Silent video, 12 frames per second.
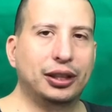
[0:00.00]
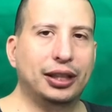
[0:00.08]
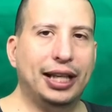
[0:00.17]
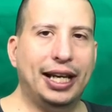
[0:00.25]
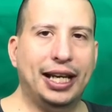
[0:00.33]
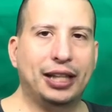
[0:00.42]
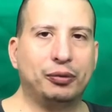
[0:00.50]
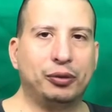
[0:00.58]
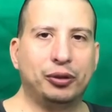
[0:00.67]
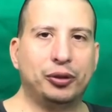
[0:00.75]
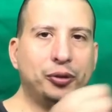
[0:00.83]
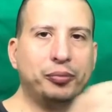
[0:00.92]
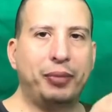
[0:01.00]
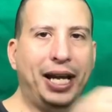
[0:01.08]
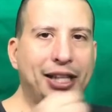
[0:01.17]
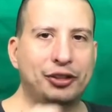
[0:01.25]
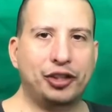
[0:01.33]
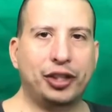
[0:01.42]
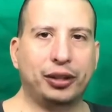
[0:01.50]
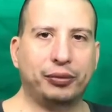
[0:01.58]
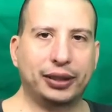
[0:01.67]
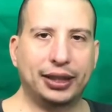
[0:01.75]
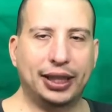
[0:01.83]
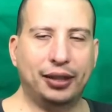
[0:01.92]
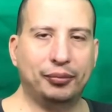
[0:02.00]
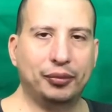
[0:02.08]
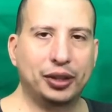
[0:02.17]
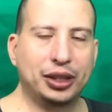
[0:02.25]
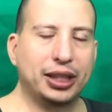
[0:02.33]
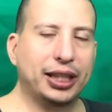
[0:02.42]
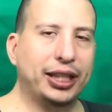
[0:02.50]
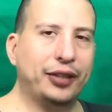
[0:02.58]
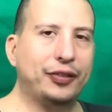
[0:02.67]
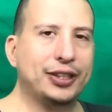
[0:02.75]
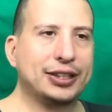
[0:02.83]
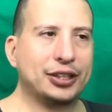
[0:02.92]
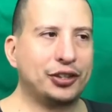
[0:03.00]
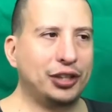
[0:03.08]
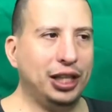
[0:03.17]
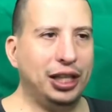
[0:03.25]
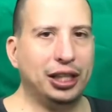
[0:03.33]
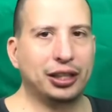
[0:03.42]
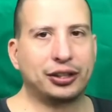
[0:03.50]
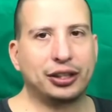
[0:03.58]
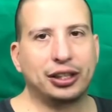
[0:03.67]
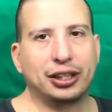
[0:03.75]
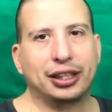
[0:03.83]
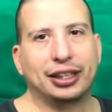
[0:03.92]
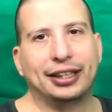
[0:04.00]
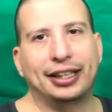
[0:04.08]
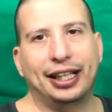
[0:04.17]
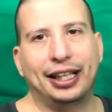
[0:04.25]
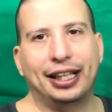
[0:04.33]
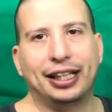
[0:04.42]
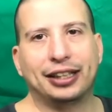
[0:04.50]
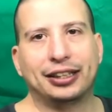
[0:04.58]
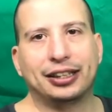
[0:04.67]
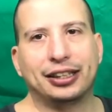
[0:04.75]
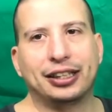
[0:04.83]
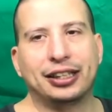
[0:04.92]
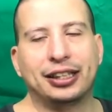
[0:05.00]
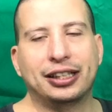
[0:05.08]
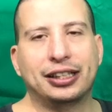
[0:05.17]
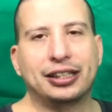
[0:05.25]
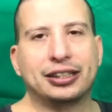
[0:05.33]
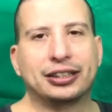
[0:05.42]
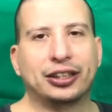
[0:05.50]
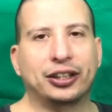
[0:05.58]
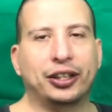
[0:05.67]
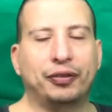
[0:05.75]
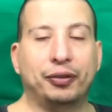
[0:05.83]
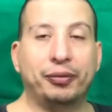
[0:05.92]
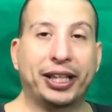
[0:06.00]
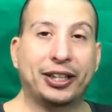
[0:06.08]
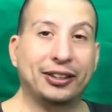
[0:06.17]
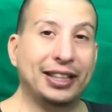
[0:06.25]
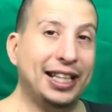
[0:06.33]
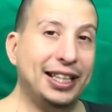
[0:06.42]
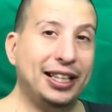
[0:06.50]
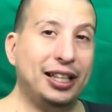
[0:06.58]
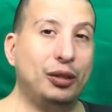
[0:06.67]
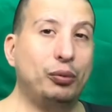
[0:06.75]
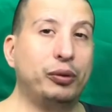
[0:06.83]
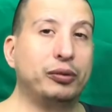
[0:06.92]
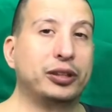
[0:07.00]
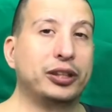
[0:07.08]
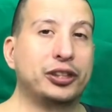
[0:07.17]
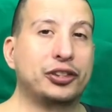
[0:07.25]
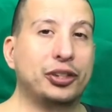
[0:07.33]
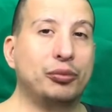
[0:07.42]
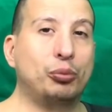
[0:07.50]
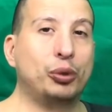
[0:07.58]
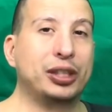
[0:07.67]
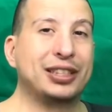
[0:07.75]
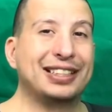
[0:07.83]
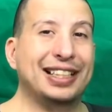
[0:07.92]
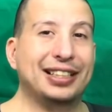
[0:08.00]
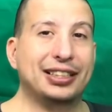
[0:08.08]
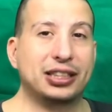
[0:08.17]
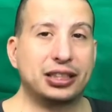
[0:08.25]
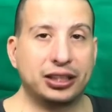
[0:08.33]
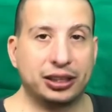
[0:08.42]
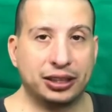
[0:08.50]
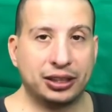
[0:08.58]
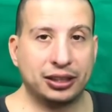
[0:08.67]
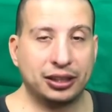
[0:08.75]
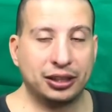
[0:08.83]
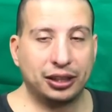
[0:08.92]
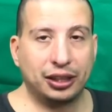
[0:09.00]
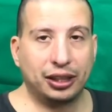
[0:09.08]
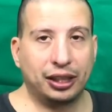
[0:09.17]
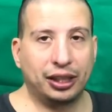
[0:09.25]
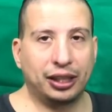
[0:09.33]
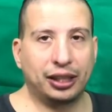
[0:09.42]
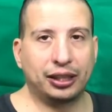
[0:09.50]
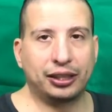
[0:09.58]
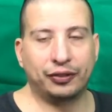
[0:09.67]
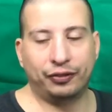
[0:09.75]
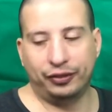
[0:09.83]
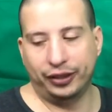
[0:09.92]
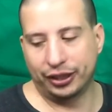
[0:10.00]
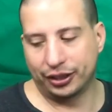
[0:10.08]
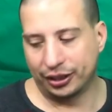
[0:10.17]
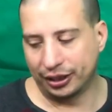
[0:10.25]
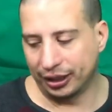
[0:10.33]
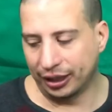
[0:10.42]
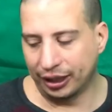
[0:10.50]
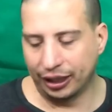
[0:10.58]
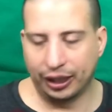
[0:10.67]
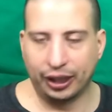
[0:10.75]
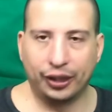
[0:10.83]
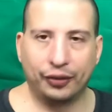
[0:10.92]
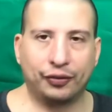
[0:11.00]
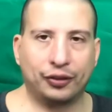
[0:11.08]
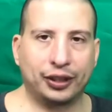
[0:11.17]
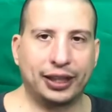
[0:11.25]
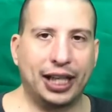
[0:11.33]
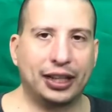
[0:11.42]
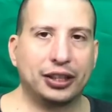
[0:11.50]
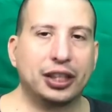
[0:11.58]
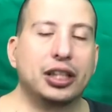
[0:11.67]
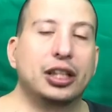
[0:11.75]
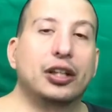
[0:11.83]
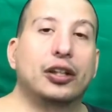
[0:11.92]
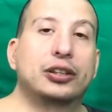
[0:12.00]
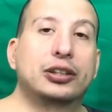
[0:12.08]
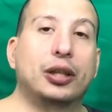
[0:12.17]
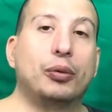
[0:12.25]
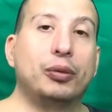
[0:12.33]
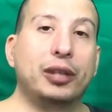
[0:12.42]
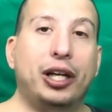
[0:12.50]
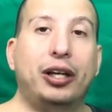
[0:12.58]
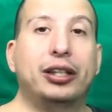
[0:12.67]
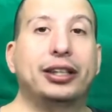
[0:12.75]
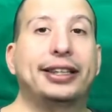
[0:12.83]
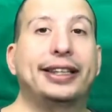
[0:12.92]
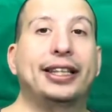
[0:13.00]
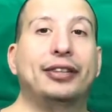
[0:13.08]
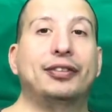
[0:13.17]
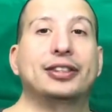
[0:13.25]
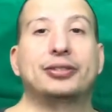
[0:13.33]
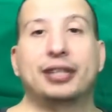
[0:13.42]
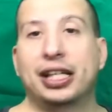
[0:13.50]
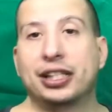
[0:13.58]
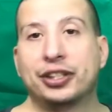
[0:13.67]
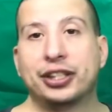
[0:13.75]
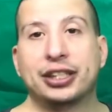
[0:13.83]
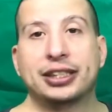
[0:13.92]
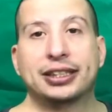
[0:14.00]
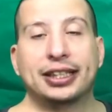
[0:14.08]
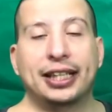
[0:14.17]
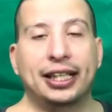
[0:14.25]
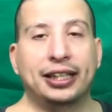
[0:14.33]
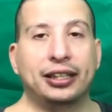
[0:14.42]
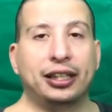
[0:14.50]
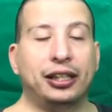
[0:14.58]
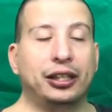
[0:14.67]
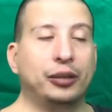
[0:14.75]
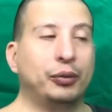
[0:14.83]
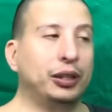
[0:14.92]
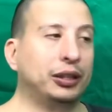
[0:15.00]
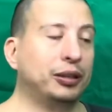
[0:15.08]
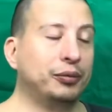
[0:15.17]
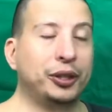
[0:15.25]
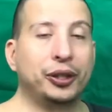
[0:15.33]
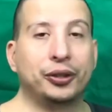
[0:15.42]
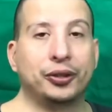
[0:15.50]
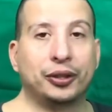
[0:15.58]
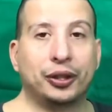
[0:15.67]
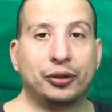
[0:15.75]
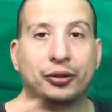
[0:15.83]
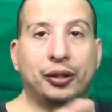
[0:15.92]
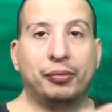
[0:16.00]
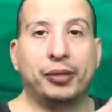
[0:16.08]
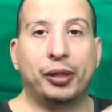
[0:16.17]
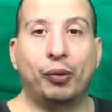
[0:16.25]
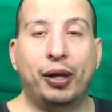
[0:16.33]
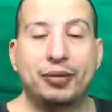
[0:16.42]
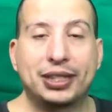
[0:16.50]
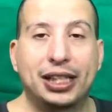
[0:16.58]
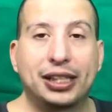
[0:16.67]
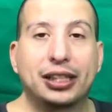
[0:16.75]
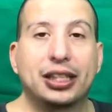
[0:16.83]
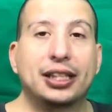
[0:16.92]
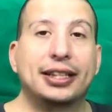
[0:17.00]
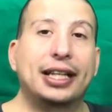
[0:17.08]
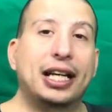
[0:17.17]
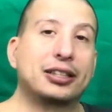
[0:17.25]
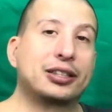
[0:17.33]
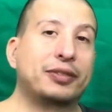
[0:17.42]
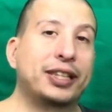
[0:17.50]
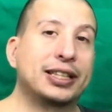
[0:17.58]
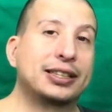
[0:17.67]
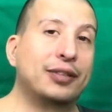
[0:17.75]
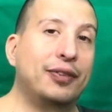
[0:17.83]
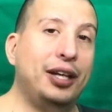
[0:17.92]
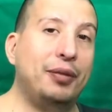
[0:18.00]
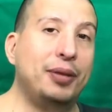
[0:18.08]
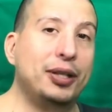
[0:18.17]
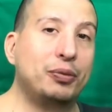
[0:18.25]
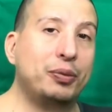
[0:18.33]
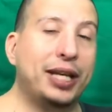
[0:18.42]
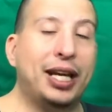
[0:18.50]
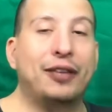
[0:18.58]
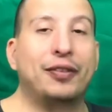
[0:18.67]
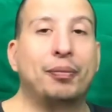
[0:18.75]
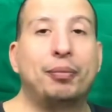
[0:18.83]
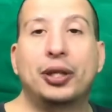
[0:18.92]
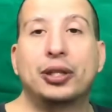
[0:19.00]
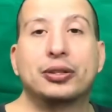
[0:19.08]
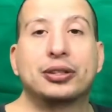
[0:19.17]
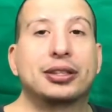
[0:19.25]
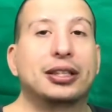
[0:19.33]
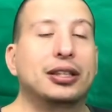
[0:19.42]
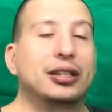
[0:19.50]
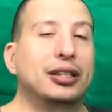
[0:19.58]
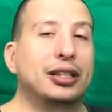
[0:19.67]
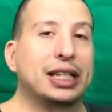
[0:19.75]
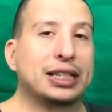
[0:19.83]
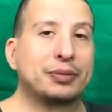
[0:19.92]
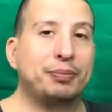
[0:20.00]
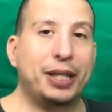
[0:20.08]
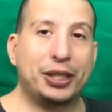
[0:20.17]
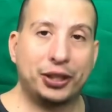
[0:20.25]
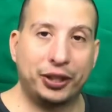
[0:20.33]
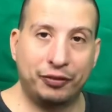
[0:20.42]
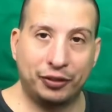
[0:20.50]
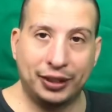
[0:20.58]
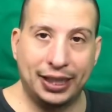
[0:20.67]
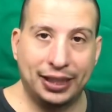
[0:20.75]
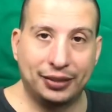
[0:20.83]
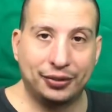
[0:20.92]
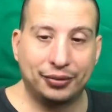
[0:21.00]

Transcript: and we'll do matching with them. If it's a child that is learning from echolalia, we will teach him with sentences difference for that. So there are different strategies, and I welcome you to go to my website, the House of Kids Development. We have a post especially for that.